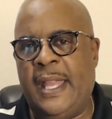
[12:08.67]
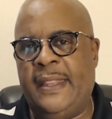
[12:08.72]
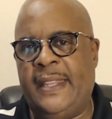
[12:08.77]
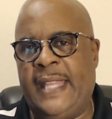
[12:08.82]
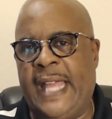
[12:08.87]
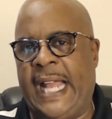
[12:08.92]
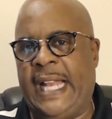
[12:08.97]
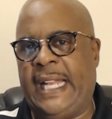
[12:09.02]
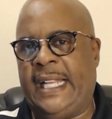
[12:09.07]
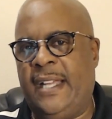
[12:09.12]

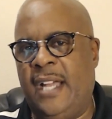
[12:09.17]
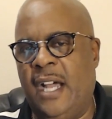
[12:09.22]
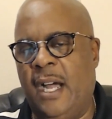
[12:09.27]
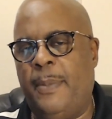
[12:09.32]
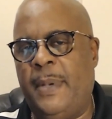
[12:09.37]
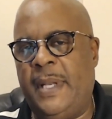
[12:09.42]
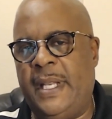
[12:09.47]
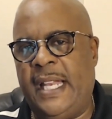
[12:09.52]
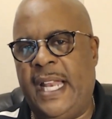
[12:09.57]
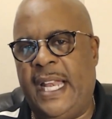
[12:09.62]
that
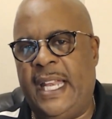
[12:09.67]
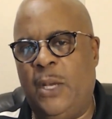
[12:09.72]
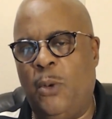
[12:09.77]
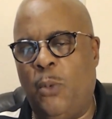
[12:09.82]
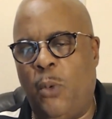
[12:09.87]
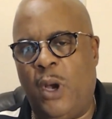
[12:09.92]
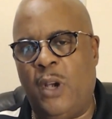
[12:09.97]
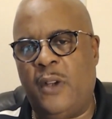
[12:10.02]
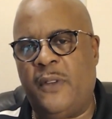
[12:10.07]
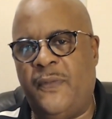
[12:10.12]
company that he
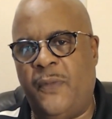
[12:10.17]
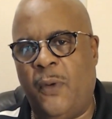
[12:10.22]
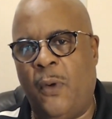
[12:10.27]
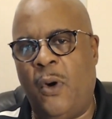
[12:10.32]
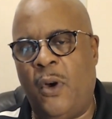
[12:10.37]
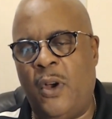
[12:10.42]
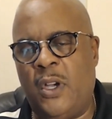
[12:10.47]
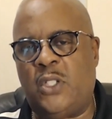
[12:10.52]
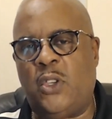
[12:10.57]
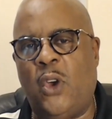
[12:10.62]
worked
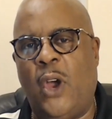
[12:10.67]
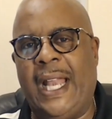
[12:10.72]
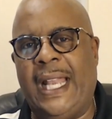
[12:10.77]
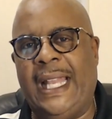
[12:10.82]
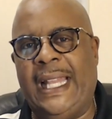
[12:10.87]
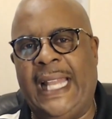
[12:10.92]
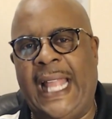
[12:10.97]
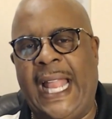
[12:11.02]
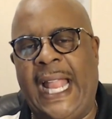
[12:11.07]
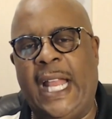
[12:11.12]
for started
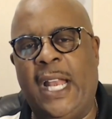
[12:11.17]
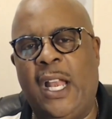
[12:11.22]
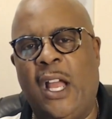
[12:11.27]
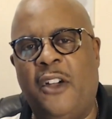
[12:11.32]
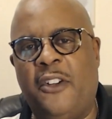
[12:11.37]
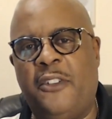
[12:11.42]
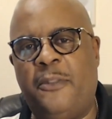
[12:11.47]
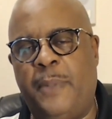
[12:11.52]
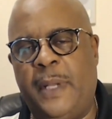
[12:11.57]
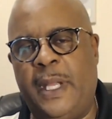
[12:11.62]
laying
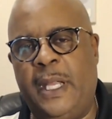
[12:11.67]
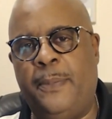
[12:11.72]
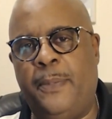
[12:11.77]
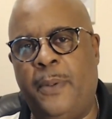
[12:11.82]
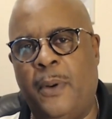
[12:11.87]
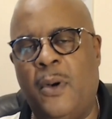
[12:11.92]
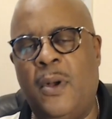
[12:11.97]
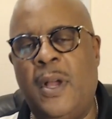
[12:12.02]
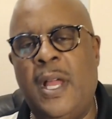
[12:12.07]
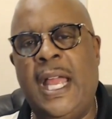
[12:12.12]
off
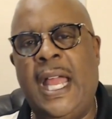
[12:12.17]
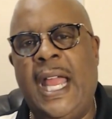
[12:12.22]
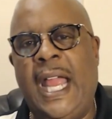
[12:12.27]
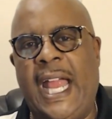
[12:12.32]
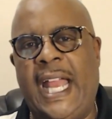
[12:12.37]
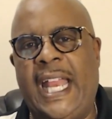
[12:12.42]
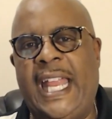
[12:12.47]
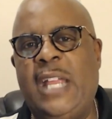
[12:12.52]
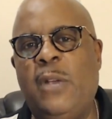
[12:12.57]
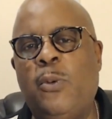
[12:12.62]
people,
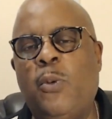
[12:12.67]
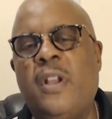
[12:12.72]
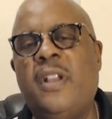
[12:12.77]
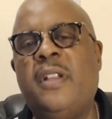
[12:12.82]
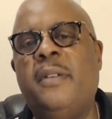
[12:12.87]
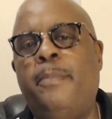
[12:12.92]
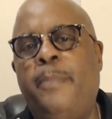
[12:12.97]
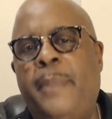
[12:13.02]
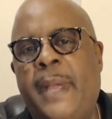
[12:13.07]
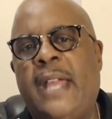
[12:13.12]
and he would
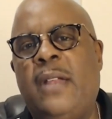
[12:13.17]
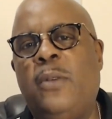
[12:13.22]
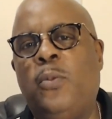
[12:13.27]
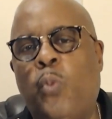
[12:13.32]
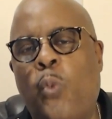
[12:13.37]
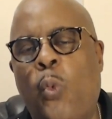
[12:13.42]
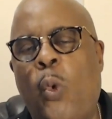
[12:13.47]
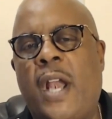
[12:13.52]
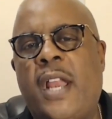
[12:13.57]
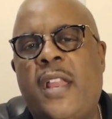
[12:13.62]
have
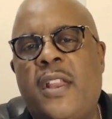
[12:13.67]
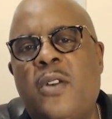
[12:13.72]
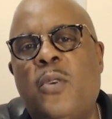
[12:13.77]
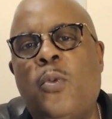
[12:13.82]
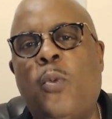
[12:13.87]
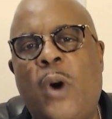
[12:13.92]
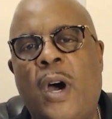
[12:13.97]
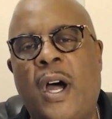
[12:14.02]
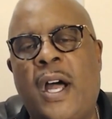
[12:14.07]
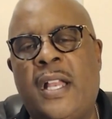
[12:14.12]
been one of the
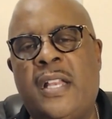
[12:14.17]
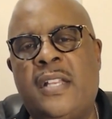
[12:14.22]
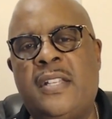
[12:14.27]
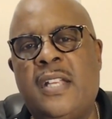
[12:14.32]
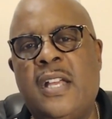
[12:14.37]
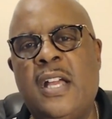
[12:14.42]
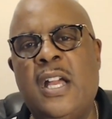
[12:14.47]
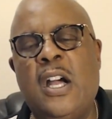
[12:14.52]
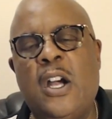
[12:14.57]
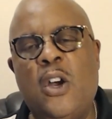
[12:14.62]
ones
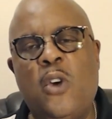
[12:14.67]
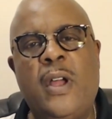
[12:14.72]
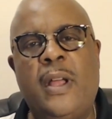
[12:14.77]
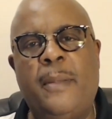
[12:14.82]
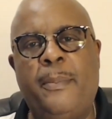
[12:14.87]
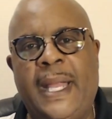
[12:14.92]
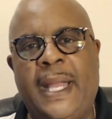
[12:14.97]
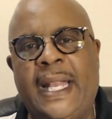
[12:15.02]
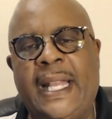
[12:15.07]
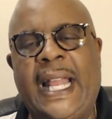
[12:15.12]
who
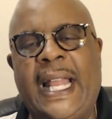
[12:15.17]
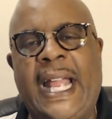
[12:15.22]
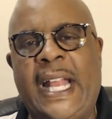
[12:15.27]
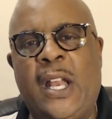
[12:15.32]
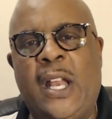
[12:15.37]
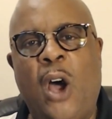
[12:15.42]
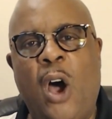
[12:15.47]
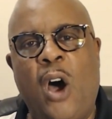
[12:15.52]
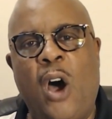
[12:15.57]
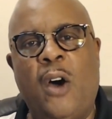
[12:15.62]
had been
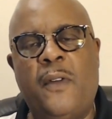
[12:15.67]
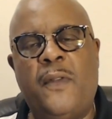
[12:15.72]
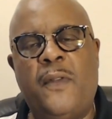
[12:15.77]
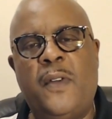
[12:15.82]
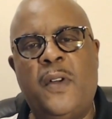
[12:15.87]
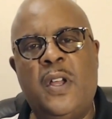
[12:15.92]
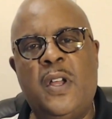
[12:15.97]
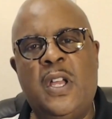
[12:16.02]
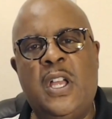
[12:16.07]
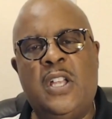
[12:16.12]
laid off.
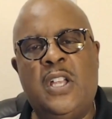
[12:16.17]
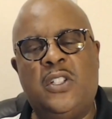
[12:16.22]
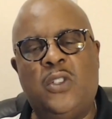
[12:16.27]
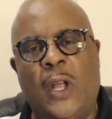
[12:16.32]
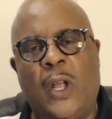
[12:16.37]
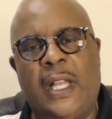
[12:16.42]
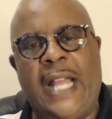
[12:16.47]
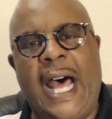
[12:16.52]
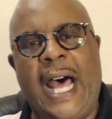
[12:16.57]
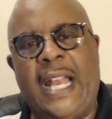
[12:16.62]
So
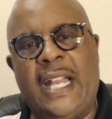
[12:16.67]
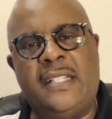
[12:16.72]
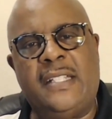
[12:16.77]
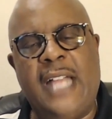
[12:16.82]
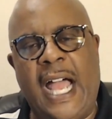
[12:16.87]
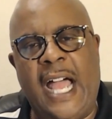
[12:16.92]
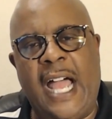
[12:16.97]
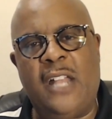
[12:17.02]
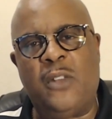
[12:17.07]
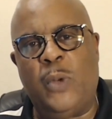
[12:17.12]
a lot of
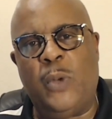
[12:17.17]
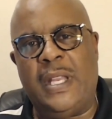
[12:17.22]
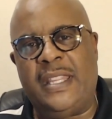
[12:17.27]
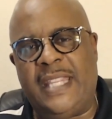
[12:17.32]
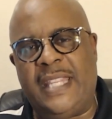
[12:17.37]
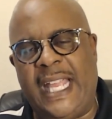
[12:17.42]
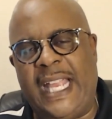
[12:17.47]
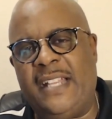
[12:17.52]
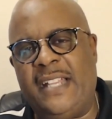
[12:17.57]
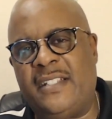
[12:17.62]
times when
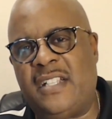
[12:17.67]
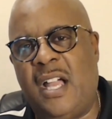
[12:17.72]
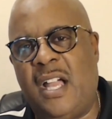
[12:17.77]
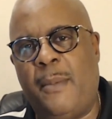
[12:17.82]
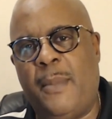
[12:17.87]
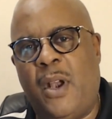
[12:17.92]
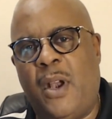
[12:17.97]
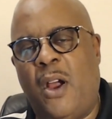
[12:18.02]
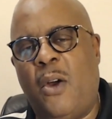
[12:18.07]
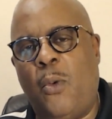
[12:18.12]
things
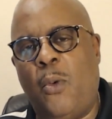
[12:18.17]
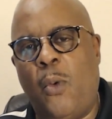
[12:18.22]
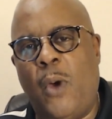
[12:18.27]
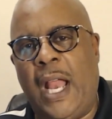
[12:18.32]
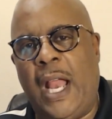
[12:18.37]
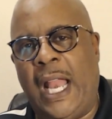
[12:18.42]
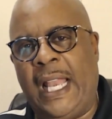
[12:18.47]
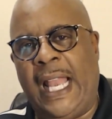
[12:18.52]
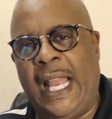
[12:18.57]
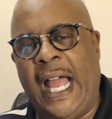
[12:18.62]
come in
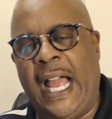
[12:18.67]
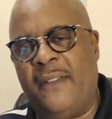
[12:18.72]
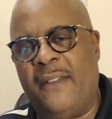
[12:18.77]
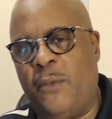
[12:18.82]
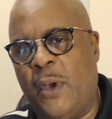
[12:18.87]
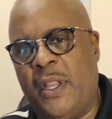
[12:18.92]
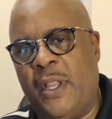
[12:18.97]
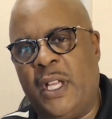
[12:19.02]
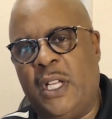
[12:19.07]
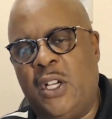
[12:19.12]
our life,
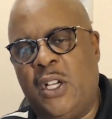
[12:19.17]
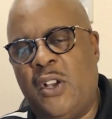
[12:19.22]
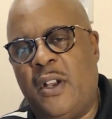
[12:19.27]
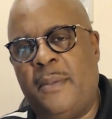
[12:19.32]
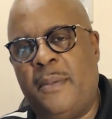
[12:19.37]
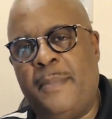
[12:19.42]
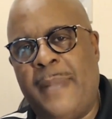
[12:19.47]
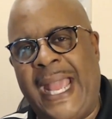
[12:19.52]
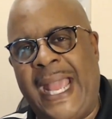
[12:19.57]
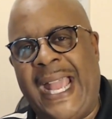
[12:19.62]
whether good
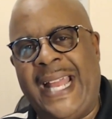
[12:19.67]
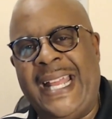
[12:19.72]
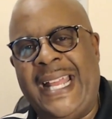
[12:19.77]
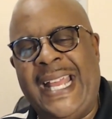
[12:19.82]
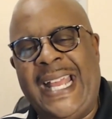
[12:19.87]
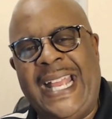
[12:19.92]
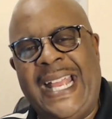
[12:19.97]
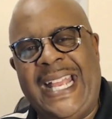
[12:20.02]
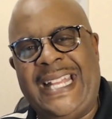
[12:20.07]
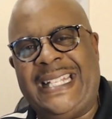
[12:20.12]
or bad,
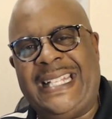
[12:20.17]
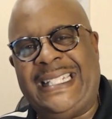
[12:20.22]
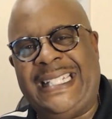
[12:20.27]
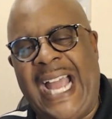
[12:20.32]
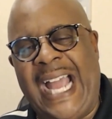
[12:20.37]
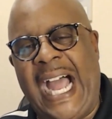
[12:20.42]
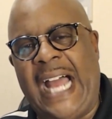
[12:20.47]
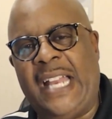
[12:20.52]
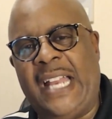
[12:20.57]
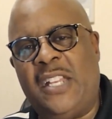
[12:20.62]
is
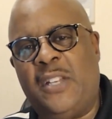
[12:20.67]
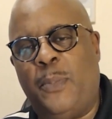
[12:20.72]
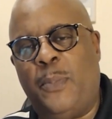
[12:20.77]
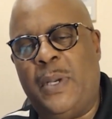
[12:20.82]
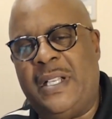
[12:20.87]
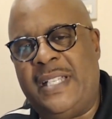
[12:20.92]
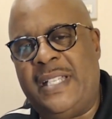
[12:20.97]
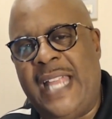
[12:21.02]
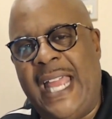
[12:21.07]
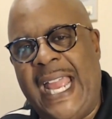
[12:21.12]
God is
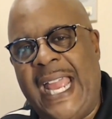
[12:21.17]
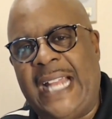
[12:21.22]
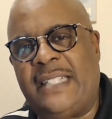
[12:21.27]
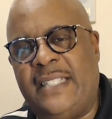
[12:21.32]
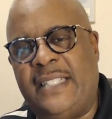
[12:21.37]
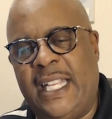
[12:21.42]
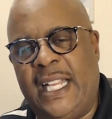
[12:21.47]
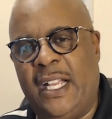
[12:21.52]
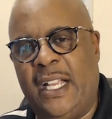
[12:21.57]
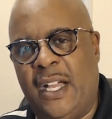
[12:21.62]

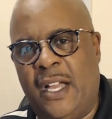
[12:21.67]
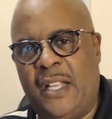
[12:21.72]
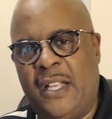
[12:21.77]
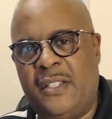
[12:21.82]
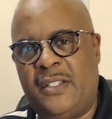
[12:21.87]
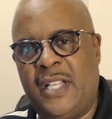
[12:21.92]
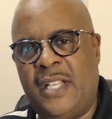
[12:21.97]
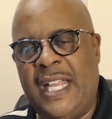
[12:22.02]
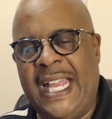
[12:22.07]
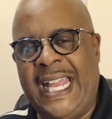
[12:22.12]
protecting
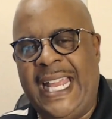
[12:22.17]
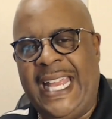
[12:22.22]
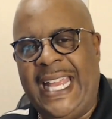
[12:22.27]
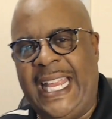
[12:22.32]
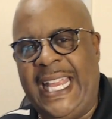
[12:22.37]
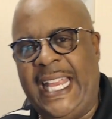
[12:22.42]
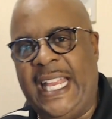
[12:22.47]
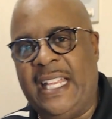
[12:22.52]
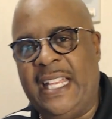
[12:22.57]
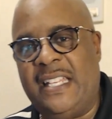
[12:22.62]
us.
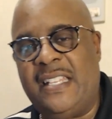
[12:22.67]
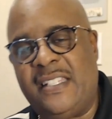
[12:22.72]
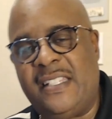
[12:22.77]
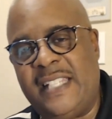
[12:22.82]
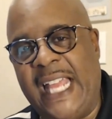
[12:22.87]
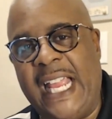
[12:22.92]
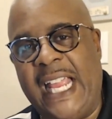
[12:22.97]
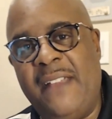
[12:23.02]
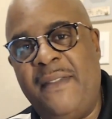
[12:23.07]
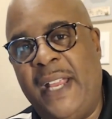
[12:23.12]
He is
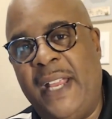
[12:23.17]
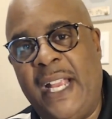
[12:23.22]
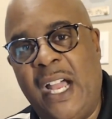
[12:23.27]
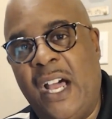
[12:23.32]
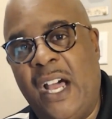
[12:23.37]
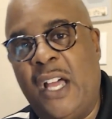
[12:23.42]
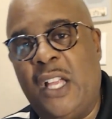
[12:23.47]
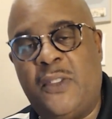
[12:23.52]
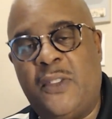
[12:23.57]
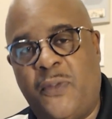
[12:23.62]
saving
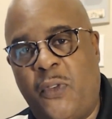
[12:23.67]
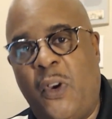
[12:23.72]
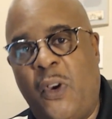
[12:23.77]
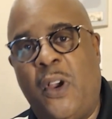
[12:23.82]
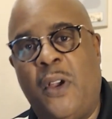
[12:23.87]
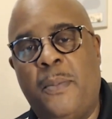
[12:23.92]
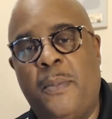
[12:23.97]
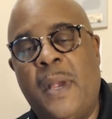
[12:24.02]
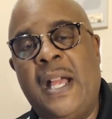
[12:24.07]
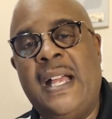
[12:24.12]
us
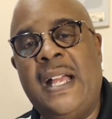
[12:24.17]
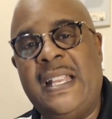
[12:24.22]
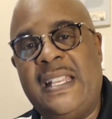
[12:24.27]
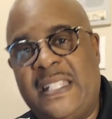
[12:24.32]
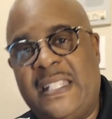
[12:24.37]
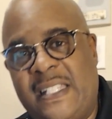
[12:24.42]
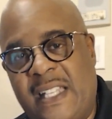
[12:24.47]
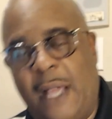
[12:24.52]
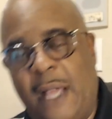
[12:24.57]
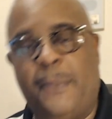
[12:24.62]
from
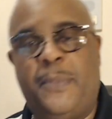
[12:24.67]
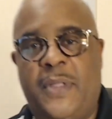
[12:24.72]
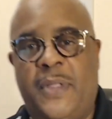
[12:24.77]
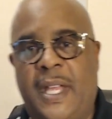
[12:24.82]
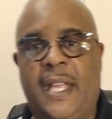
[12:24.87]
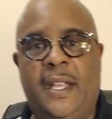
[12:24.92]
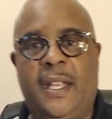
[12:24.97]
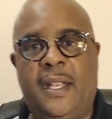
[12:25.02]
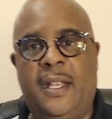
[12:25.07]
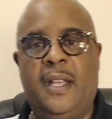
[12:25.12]

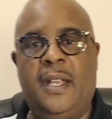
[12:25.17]
something.